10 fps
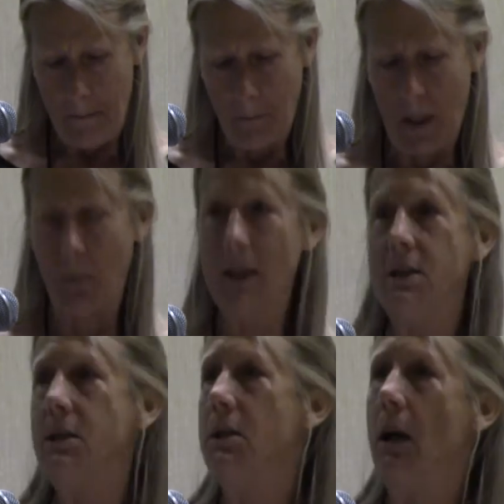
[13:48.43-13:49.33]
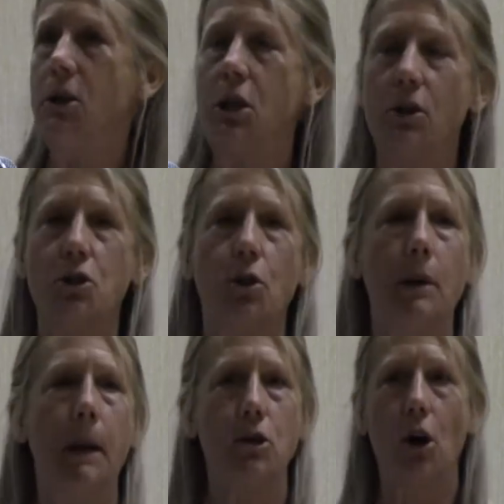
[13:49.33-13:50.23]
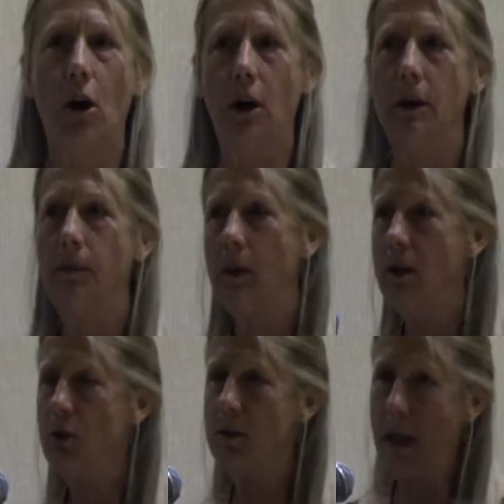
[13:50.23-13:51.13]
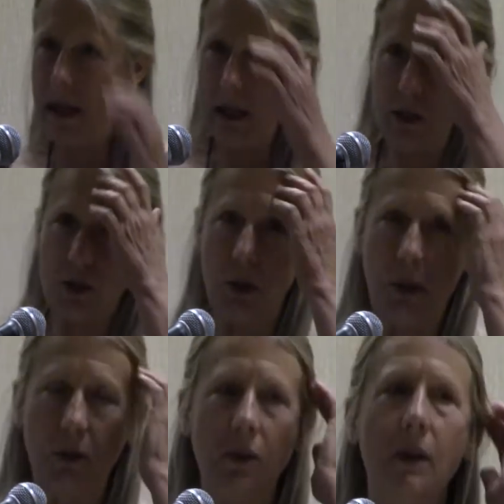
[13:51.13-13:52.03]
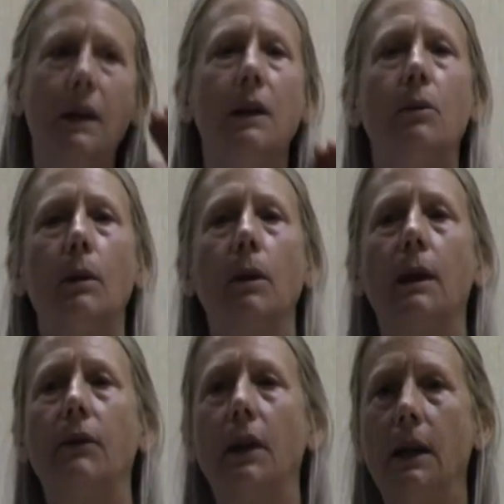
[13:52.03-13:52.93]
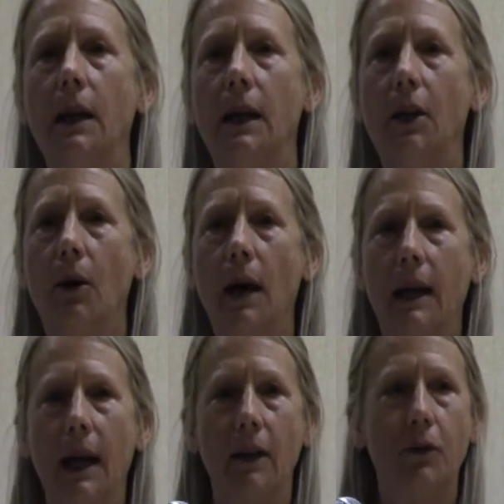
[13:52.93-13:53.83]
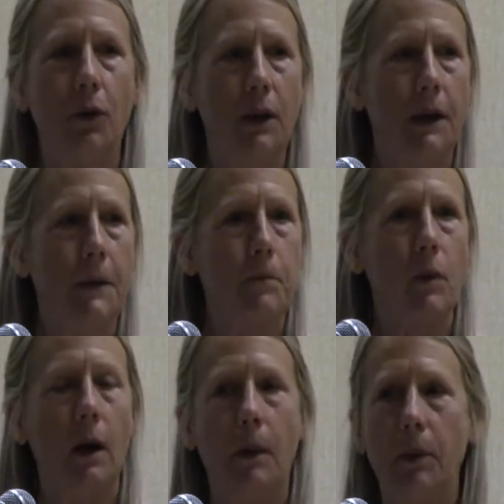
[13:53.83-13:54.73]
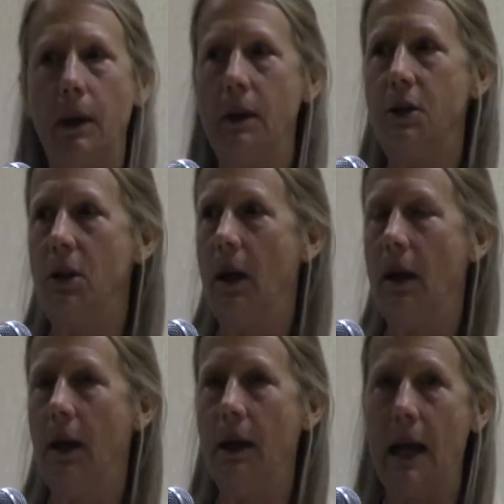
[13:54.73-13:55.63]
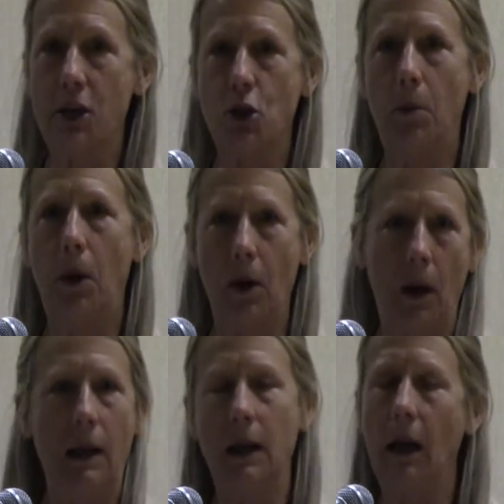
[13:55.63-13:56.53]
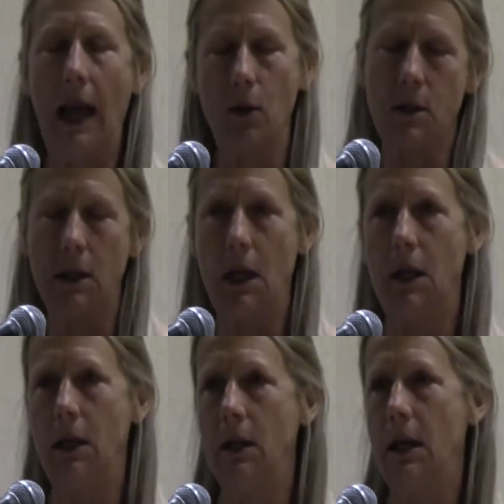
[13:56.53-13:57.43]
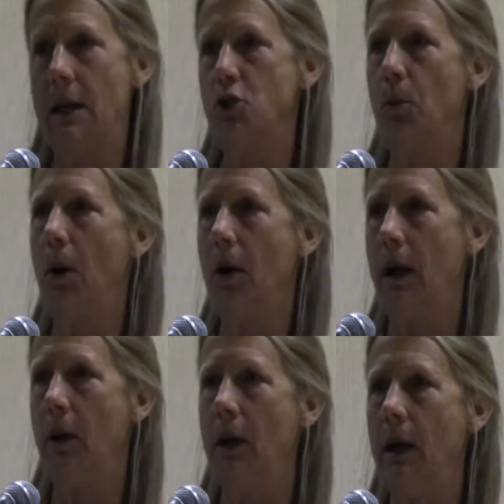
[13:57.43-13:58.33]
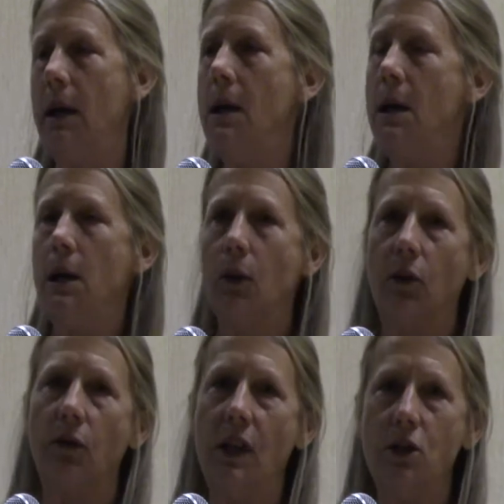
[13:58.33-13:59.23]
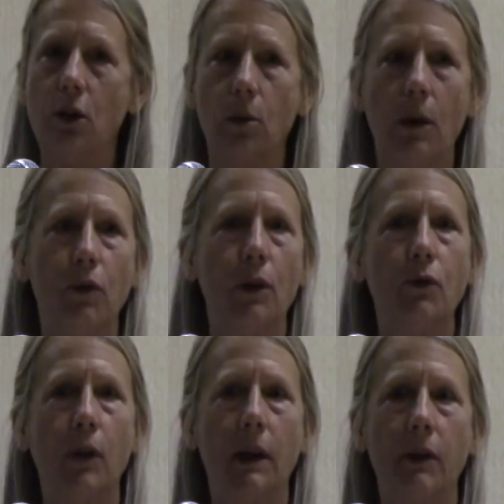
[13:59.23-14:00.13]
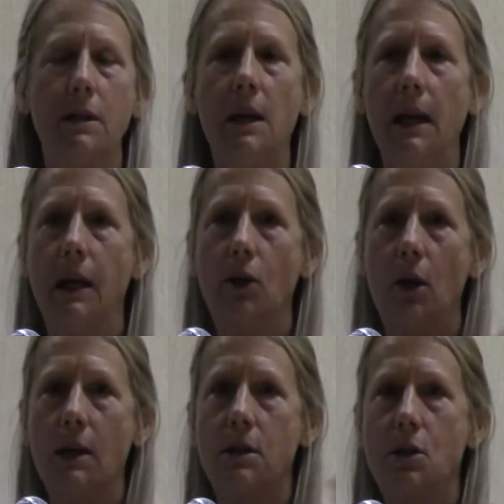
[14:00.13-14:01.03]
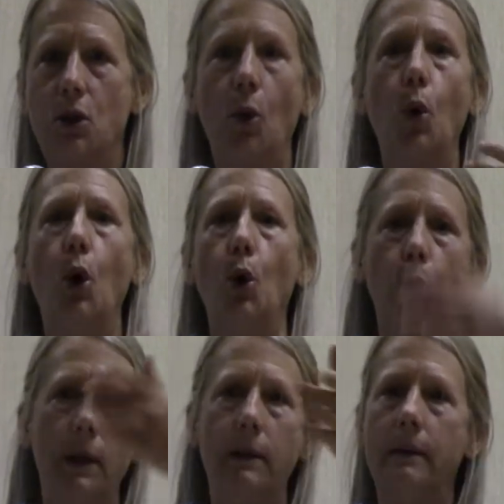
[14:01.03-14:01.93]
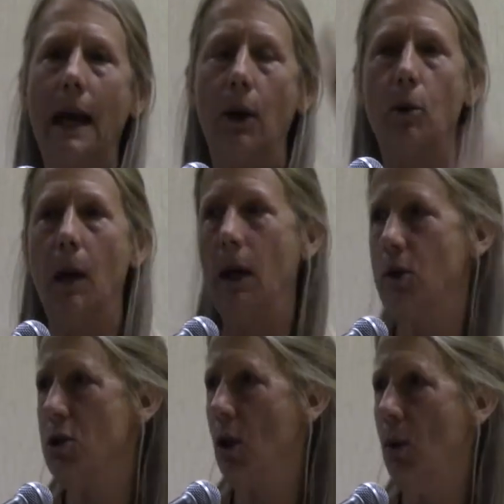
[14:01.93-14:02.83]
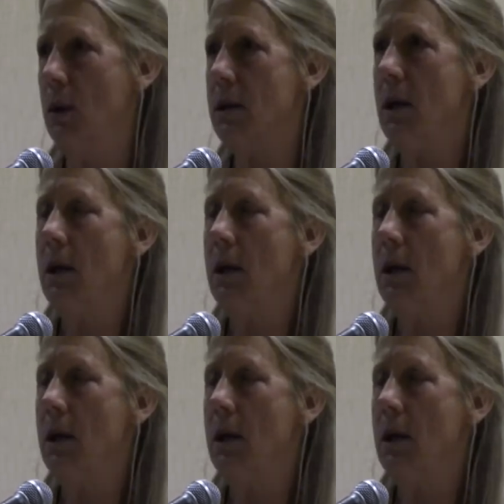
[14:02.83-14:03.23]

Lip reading: But I wanted to share a story about Tara. She was about 8 years old. We were living in Ojai, California, up in a national park, a little house in the national park area. There was a Ventura River in front of us, and across the road and down a mile or so was